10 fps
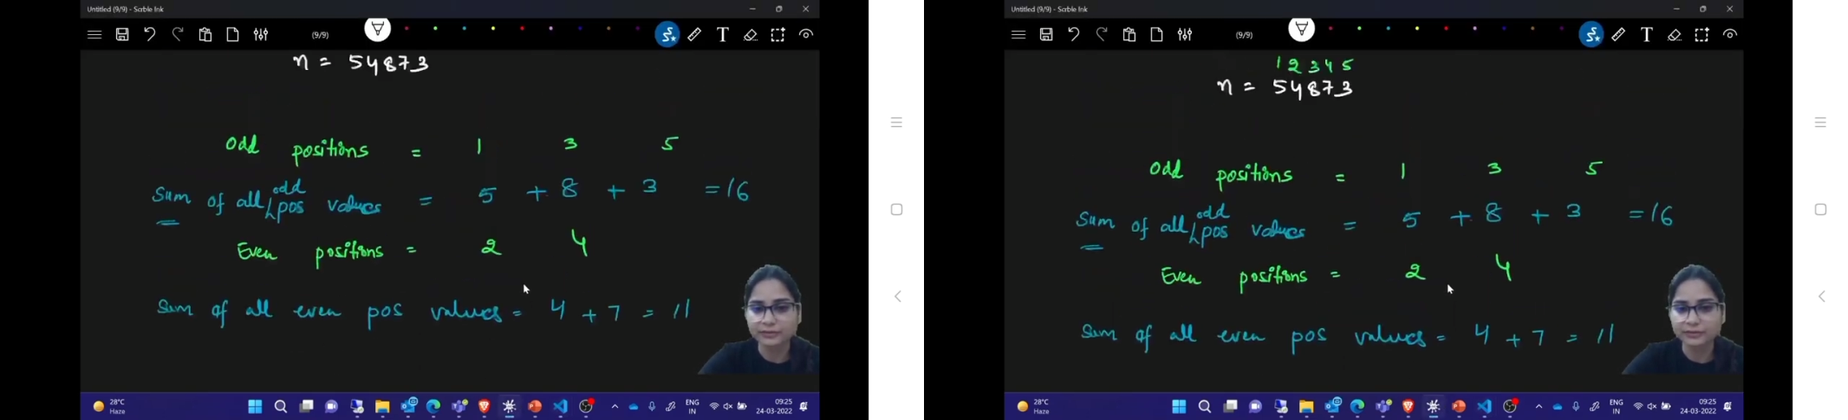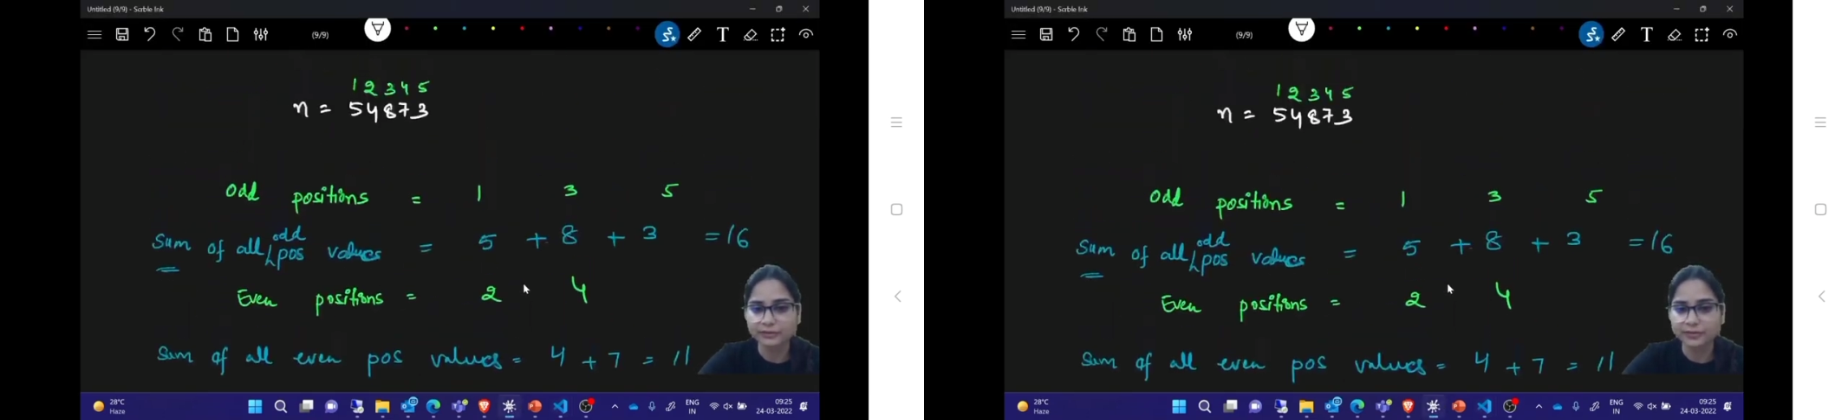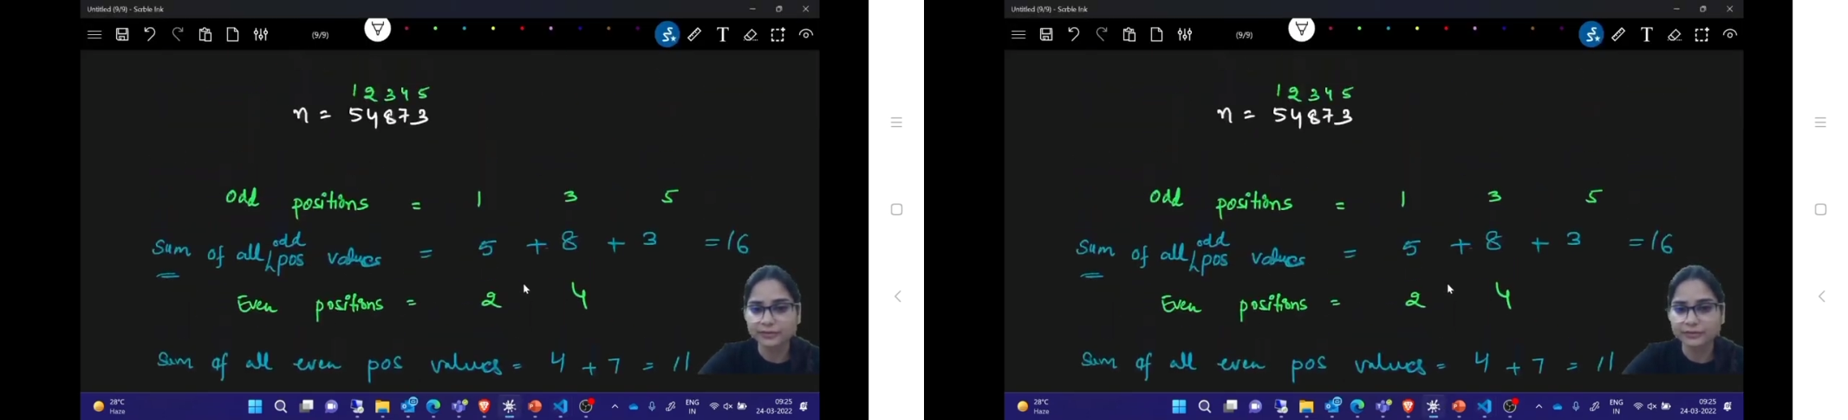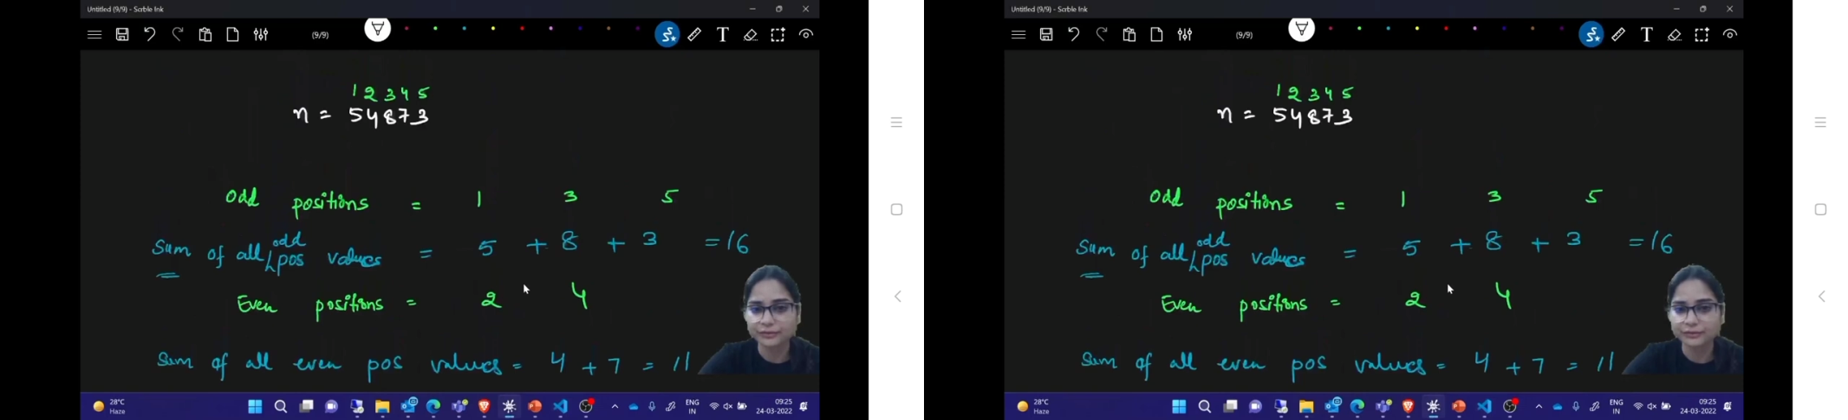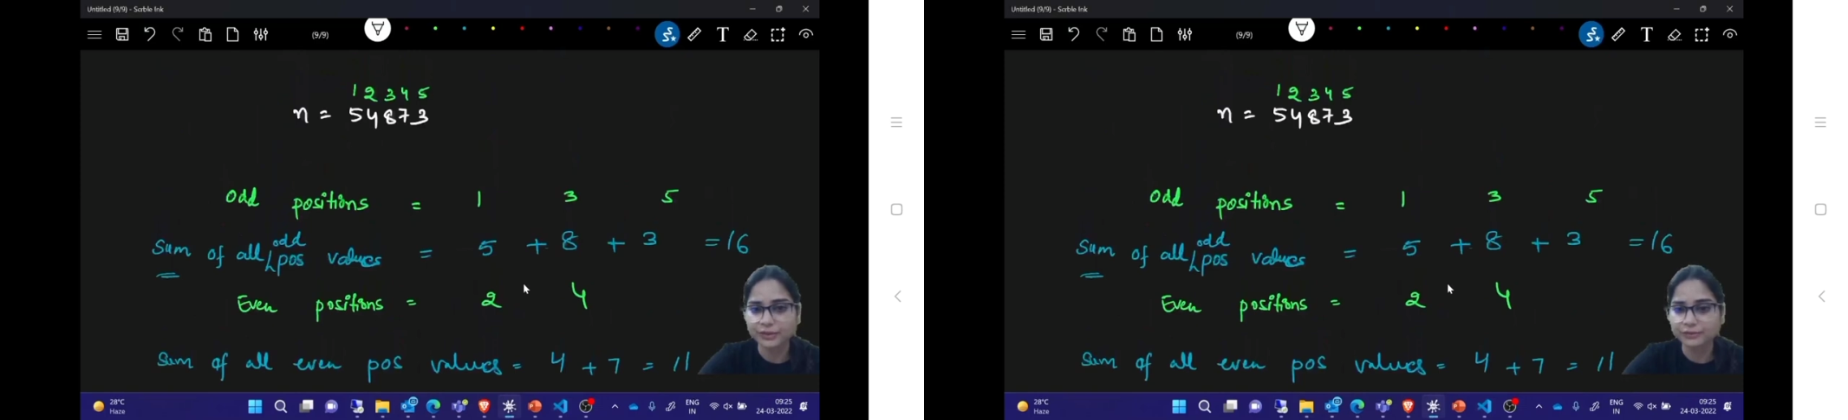So this
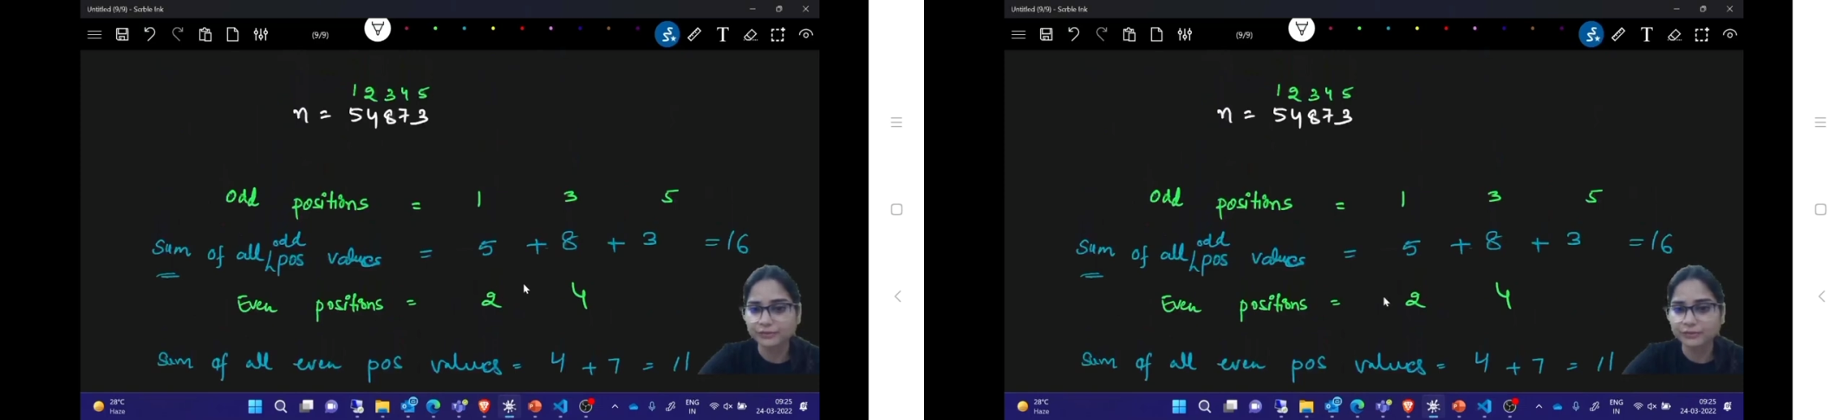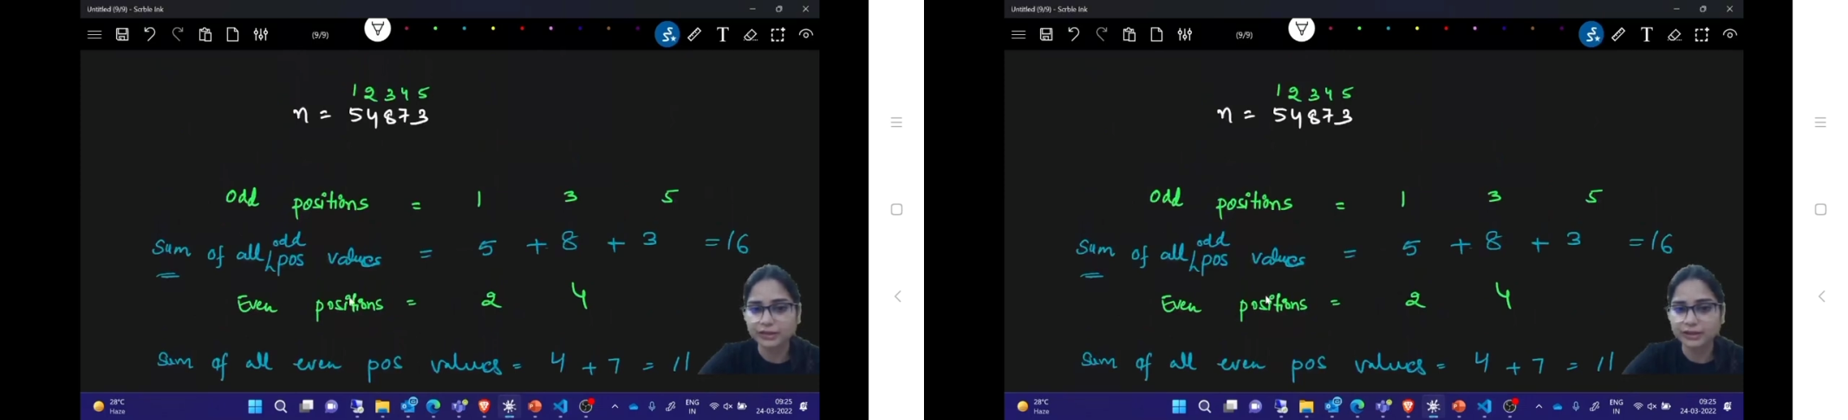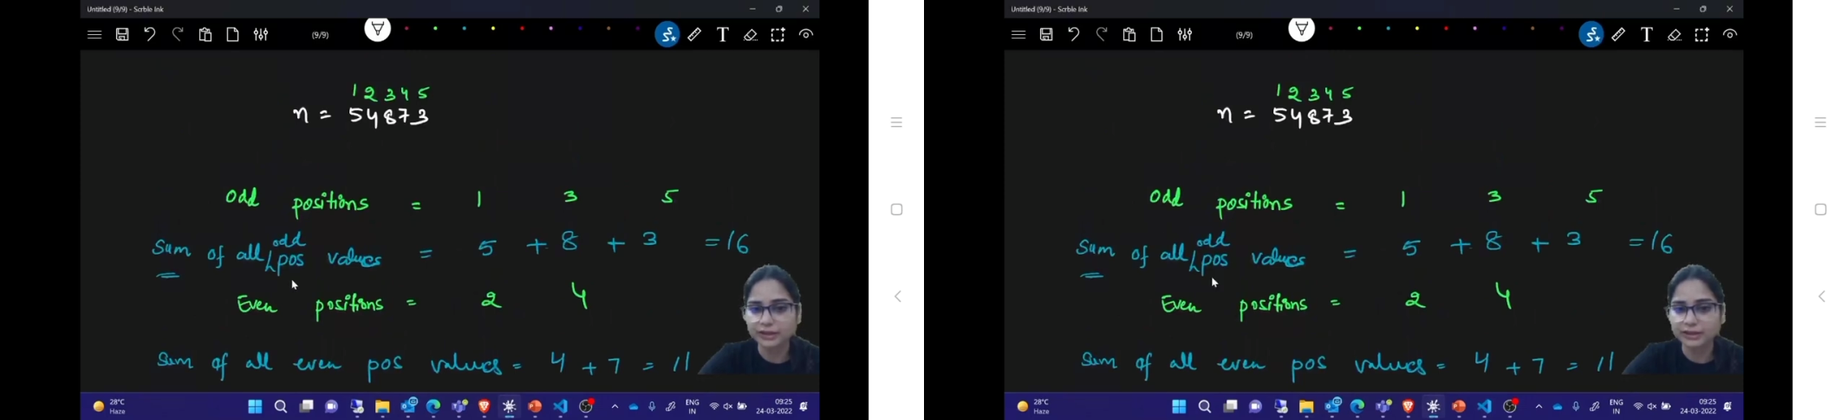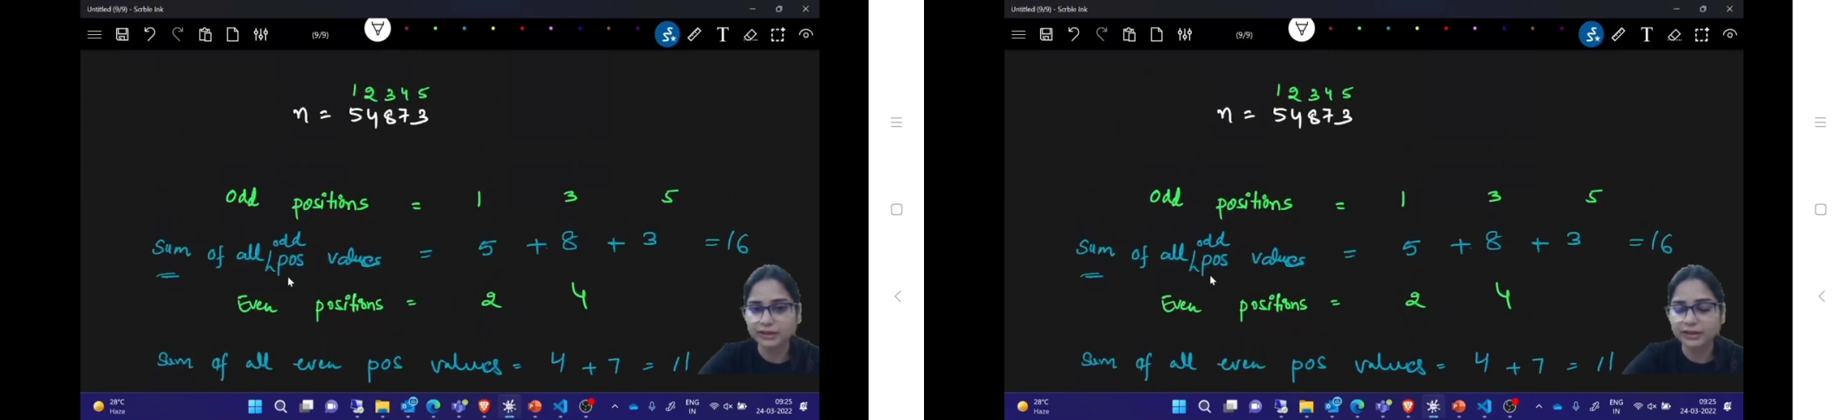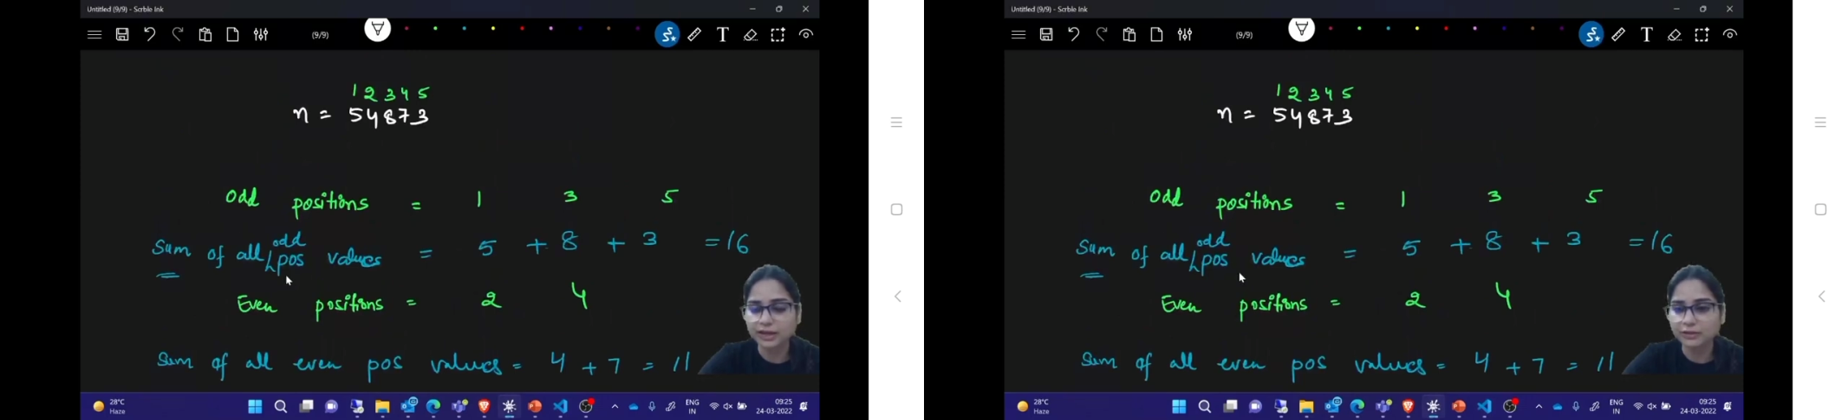is what we were
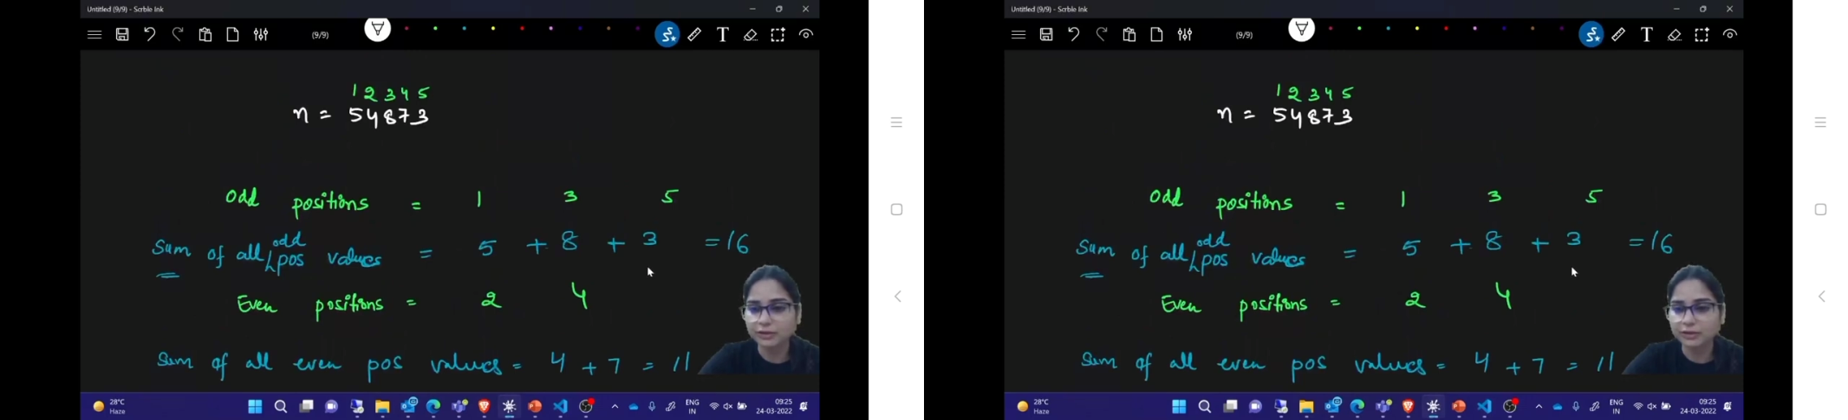getting right,